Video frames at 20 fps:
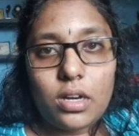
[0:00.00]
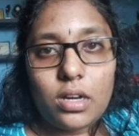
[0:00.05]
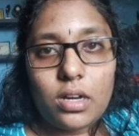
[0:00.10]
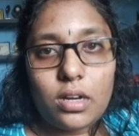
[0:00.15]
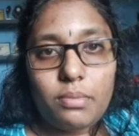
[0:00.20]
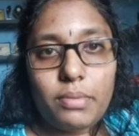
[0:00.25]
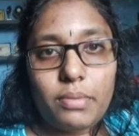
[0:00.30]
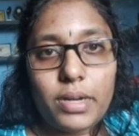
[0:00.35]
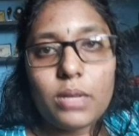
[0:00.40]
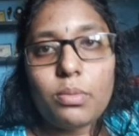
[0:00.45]

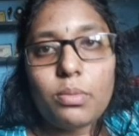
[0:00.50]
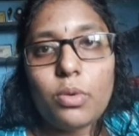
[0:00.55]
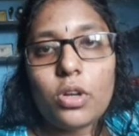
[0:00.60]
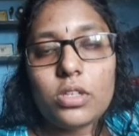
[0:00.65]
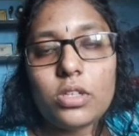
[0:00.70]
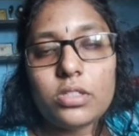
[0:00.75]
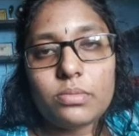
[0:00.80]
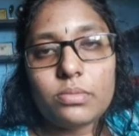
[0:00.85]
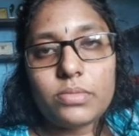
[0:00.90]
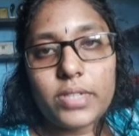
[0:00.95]

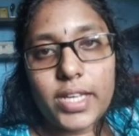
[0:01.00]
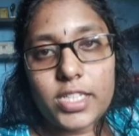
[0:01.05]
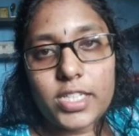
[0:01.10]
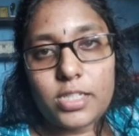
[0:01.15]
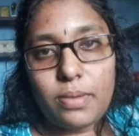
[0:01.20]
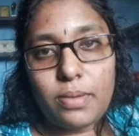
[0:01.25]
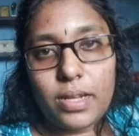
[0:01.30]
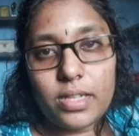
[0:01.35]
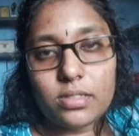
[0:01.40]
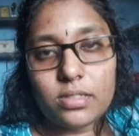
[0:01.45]
Metabolism
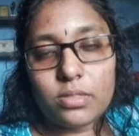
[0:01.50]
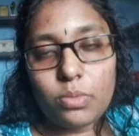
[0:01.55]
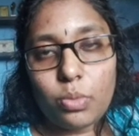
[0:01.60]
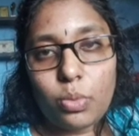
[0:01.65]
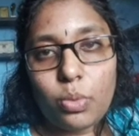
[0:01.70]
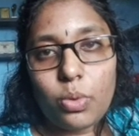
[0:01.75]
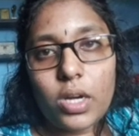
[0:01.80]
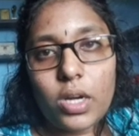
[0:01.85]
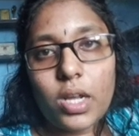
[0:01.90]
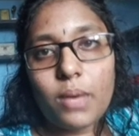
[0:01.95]
takes place.
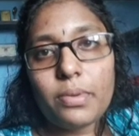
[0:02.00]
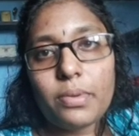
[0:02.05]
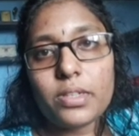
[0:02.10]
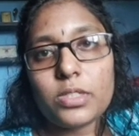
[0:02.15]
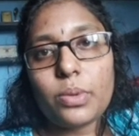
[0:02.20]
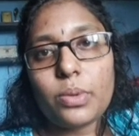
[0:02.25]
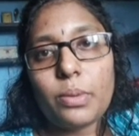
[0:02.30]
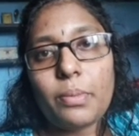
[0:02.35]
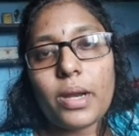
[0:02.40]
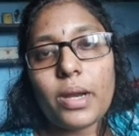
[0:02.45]
What
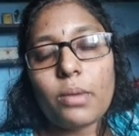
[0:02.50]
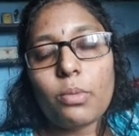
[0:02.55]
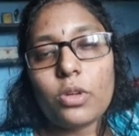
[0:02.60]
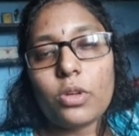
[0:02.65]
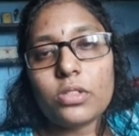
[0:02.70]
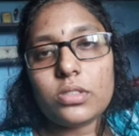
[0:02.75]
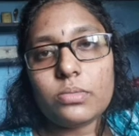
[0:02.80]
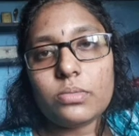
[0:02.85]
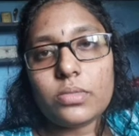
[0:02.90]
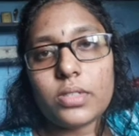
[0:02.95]
happens when
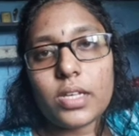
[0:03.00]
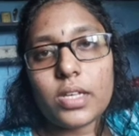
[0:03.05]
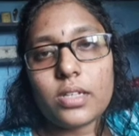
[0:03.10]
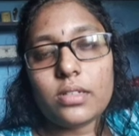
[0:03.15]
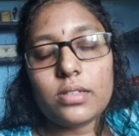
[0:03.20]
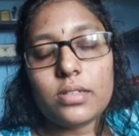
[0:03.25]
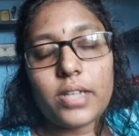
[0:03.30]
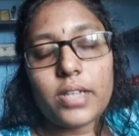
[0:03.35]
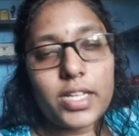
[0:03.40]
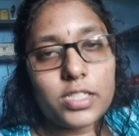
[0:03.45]
metabolism
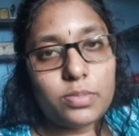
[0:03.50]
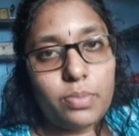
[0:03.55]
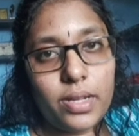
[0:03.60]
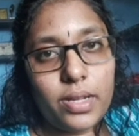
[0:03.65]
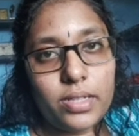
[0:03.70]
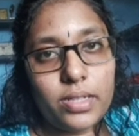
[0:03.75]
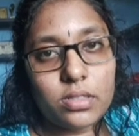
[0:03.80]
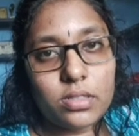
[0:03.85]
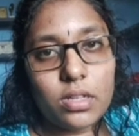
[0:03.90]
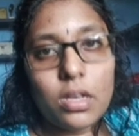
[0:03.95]
takes
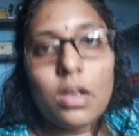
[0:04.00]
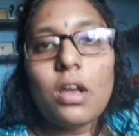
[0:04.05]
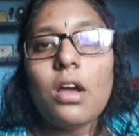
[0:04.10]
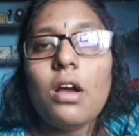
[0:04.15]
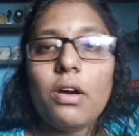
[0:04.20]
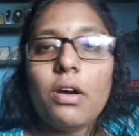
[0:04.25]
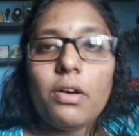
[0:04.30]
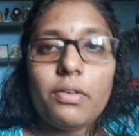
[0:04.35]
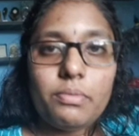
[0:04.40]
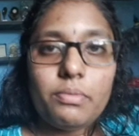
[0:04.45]
place?
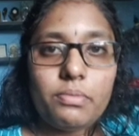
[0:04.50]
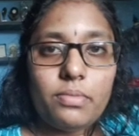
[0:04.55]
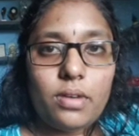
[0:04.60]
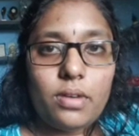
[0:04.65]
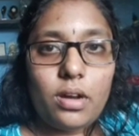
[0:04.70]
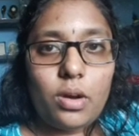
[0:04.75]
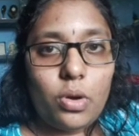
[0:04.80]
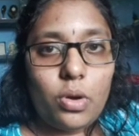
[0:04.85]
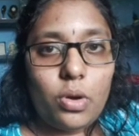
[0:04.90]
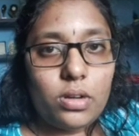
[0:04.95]

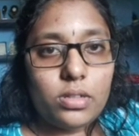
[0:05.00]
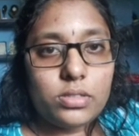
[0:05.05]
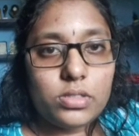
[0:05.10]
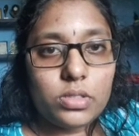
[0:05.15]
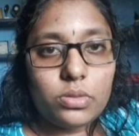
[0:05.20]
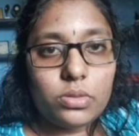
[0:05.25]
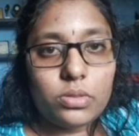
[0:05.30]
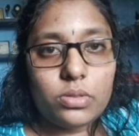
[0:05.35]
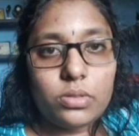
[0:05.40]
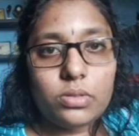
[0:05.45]

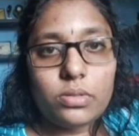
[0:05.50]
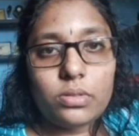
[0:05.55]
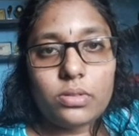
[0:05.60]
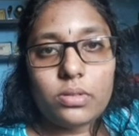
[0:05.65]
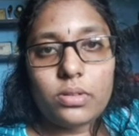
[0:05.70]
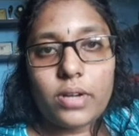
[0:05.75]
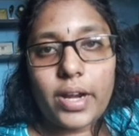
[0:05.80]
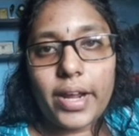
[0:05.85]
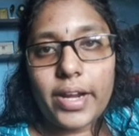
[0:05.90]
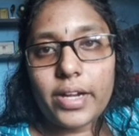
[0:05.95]

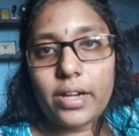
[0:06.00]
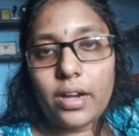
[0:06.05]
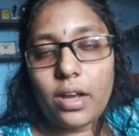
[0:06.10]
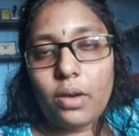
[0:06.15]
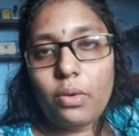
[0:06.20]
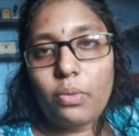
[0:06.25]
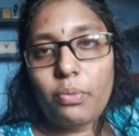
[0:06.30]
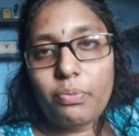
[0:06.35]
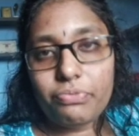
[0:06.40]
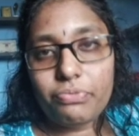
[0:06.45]
Also, right
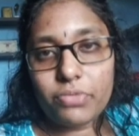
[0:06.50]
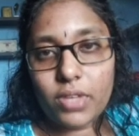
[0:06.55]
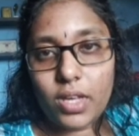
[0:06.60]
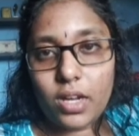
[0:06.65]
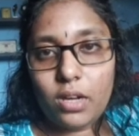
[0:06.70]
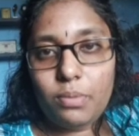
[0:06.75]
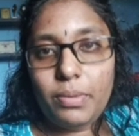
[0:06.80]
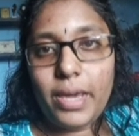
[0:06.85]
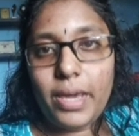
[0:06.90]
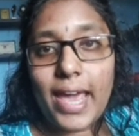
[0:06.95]
now they
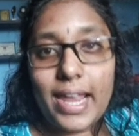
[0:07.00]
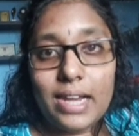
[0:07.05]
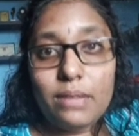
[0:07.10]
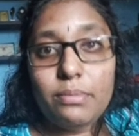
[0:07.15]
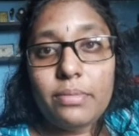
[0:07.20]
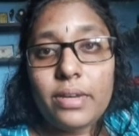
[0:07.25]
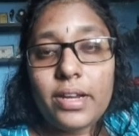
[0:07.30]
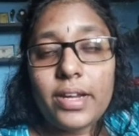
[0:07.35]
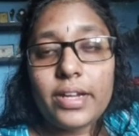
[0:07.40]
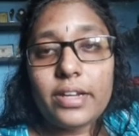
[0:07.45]
will be
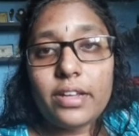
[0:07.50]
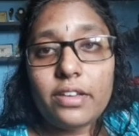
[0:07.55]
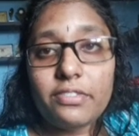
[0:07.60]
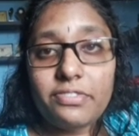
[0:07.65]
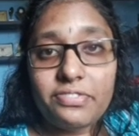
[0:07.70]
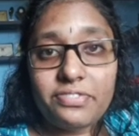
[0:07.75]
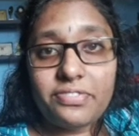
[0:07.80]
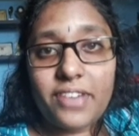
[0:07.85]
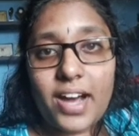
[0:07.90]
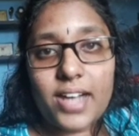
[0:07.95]
eliminating
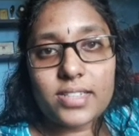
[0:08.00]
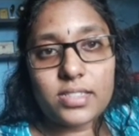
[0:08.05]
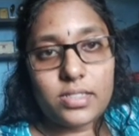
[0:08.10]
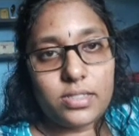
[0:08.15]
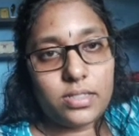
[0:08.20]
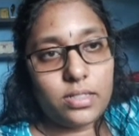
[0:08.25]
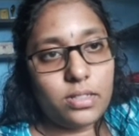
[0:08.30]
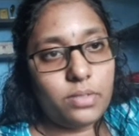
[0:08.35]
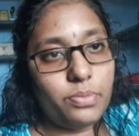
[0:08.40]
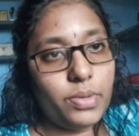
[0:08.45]

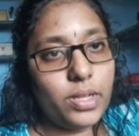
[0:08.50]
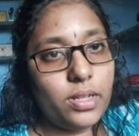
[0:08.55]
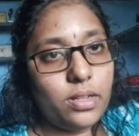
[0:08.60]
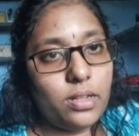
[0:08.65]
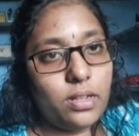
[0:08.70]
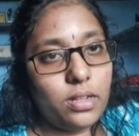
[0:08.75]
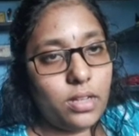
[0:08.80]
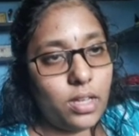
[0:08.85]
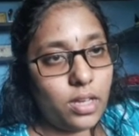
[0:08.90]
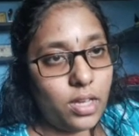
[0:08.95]
faster.
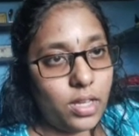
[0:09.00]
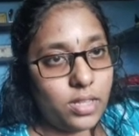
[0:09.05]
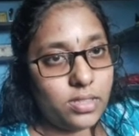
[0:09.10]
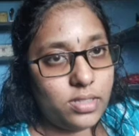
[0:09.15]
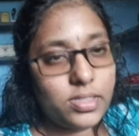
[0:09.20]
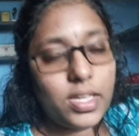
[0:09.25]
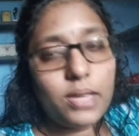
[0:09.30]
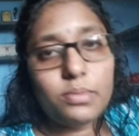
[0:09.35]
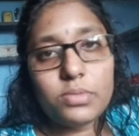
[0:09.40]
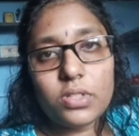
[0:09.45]
When
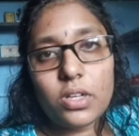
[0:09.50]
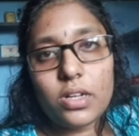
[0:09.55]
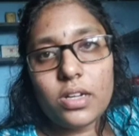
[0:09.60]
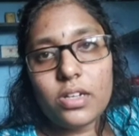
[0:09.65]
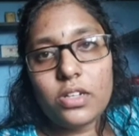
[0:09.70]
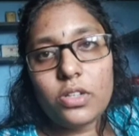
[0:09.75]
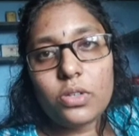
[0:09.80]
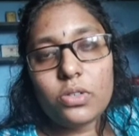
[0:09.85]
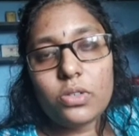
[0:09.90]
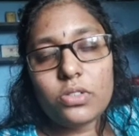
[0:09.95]
enzymes are
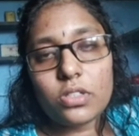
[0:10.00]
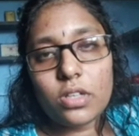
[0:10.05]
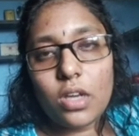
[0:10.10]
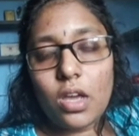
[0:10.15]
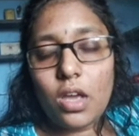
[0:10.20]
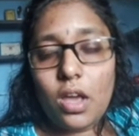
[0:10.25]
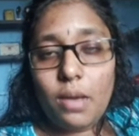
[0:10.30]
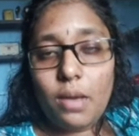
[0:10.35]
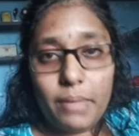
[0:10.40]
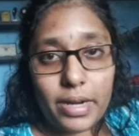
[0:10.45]
induced,
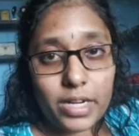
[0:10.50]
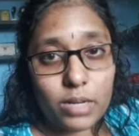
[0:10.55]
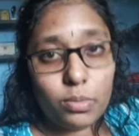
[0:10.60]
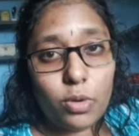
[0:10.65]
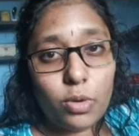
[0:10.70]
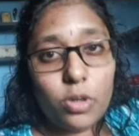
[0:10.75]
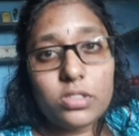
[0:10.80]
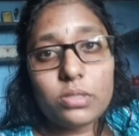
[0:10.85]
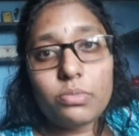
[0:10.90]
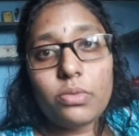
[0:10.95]

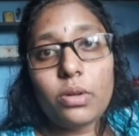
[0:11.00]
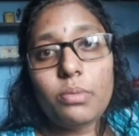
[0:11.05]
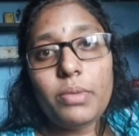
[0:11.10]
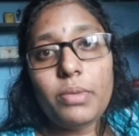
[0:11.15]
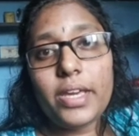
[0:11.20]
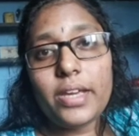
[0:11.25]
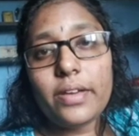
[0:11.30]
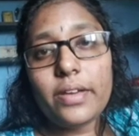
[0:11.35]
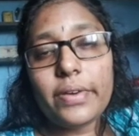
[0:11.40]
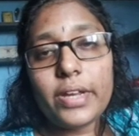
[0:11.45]
metabolism will
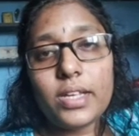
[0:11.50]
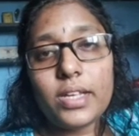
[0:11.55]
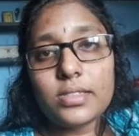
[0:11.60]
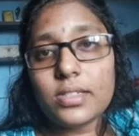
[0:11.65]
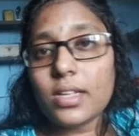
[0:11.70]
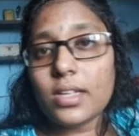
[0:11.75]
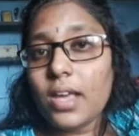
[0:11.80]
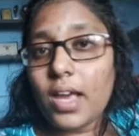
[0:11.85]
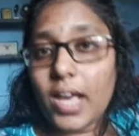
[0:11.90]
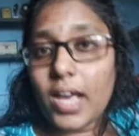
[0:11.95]
be
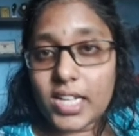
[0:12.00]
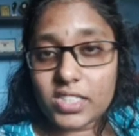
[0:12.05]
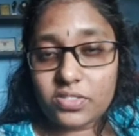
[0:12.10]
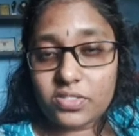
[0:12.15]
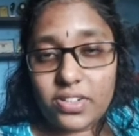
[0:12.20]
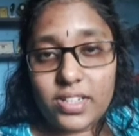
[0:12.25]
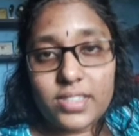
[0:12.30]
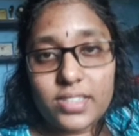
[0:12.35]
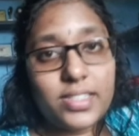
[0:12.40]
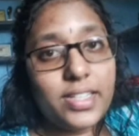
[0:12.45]
increased
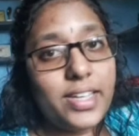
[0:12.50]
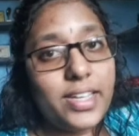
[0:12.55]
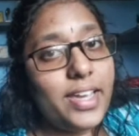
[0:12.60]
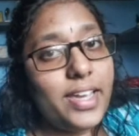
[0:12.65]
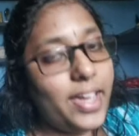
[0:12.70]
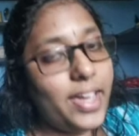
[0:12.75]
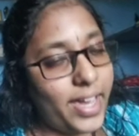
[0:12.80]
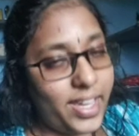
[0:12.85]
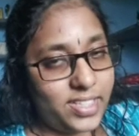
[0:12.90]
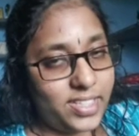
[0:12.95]
as well as
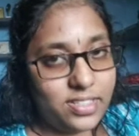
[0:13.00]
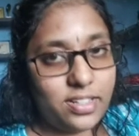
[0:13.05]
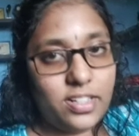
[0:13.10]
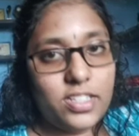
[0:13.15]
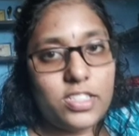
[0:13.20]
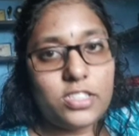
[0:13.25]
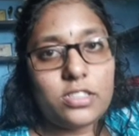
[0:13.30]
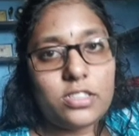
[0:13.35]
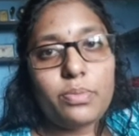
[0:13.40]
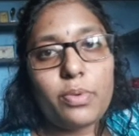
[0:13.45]
the
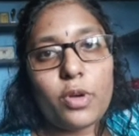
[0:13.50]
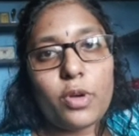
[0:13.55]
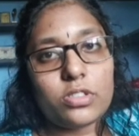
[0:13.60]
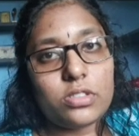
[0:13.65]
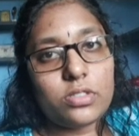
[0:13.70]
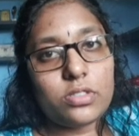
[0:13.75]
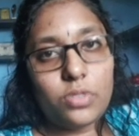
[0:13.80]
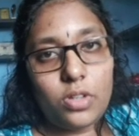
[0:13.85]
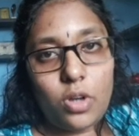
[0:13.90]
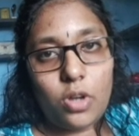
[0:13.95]
excretion
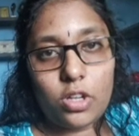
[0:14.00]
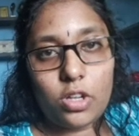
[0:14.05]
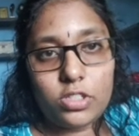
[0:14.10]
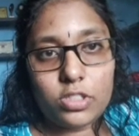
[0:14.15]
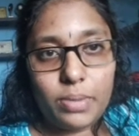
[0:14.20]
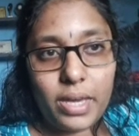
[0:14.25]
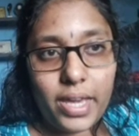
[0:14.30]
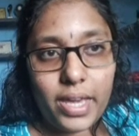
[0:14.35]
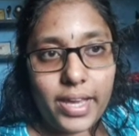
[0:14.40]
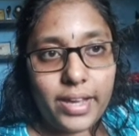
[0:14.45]
process will
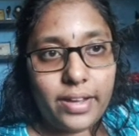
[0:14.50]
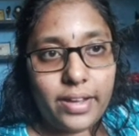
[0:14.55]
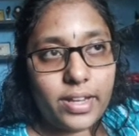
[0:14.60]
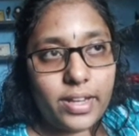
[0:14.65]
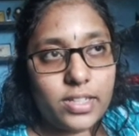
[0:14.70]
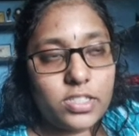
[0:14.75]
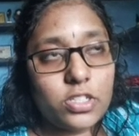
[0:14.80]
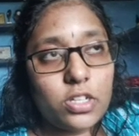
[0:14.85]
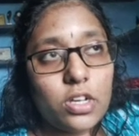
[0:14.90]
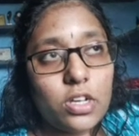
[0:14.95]
also be
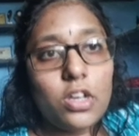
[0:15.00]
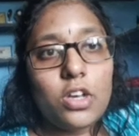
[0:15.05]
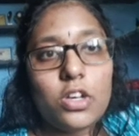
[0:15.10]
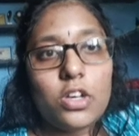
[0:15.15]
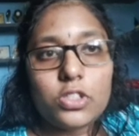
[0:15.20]
increased.